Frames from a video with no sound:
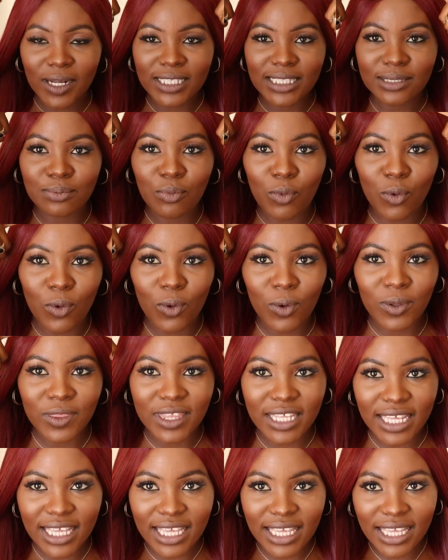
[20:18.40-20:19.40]
Once more,
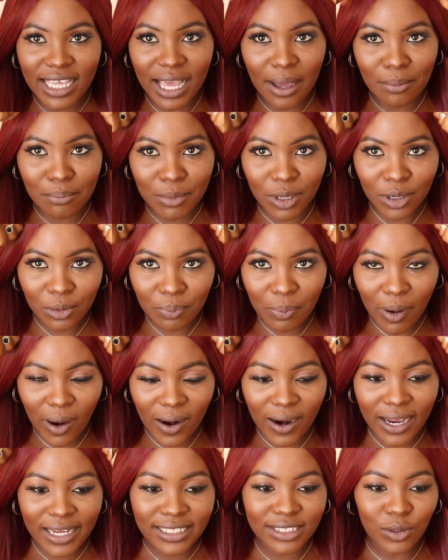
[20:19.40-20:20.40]
the middle
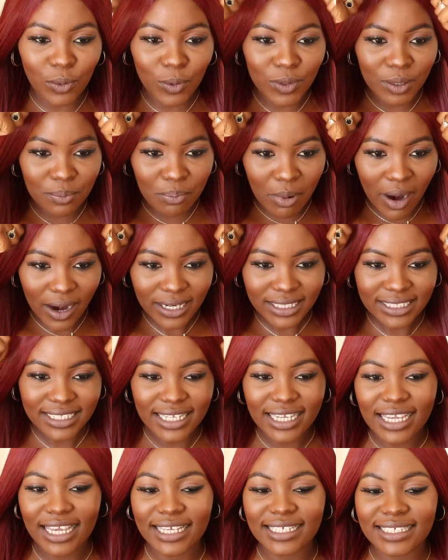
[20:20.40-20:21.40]
part or the
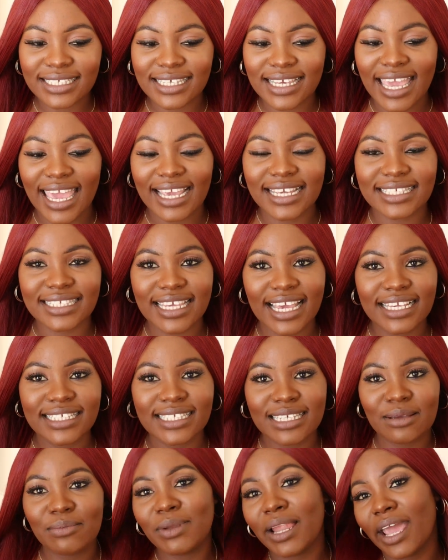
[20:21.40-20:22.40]
parting is the exact
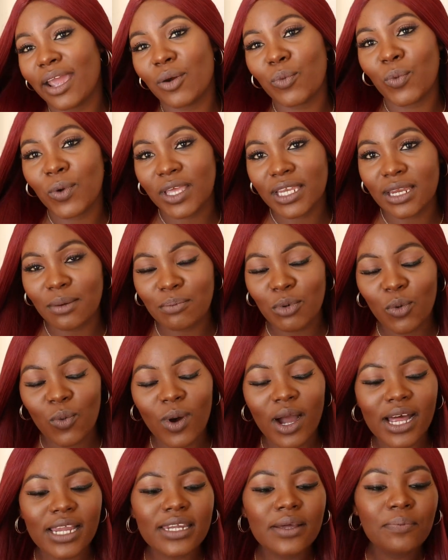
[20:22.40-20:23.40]
same like wig number
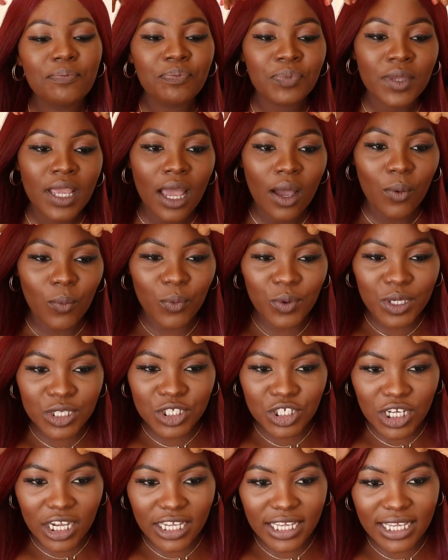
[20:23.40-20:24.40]
one,
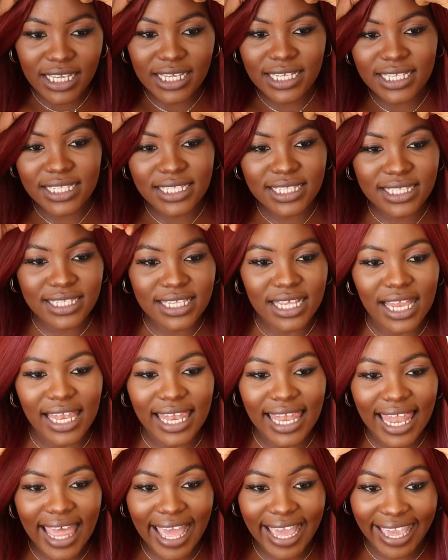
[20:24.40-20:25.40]
which is
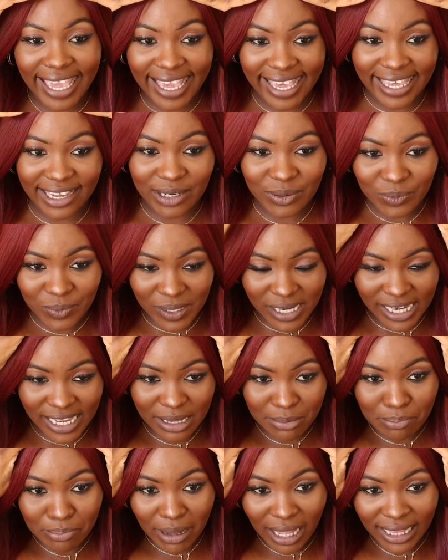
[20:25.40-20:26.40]
like
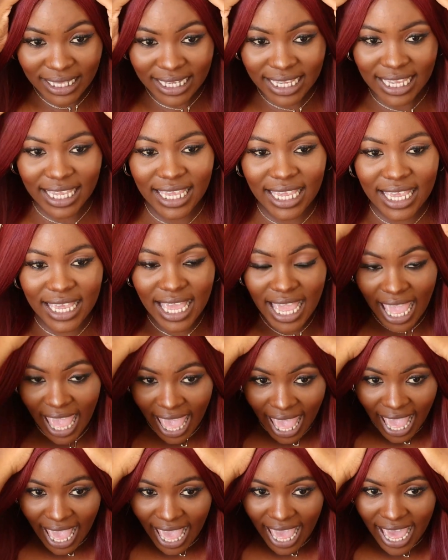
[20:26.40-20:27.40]
really bulky
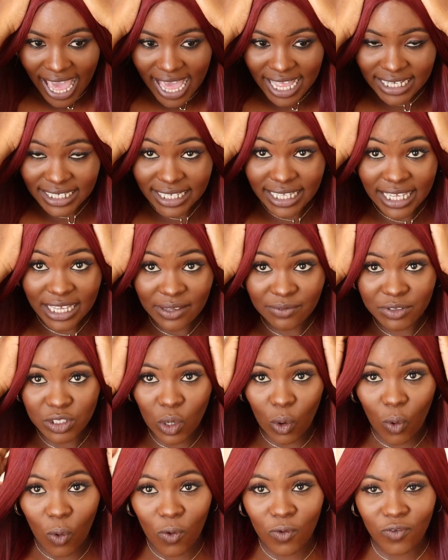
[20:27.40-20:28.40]
and gives
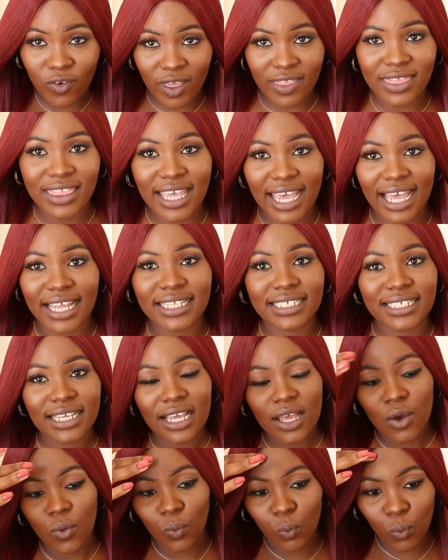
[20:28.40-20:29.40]
off that
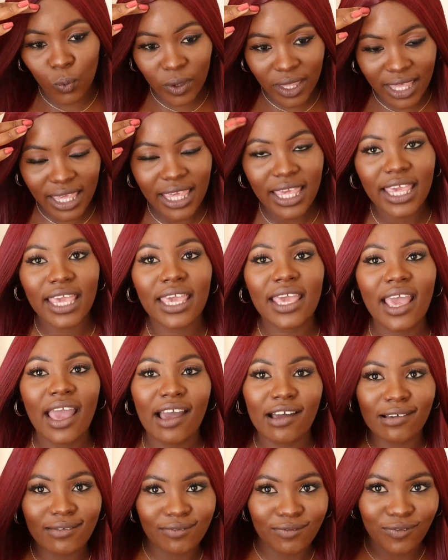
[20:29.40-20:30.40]
wiggy
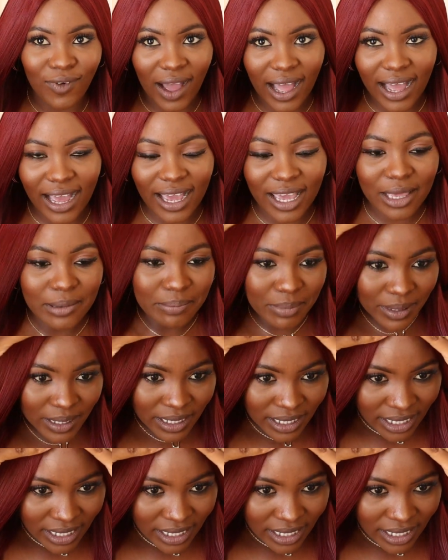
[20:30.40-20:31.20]
vibe.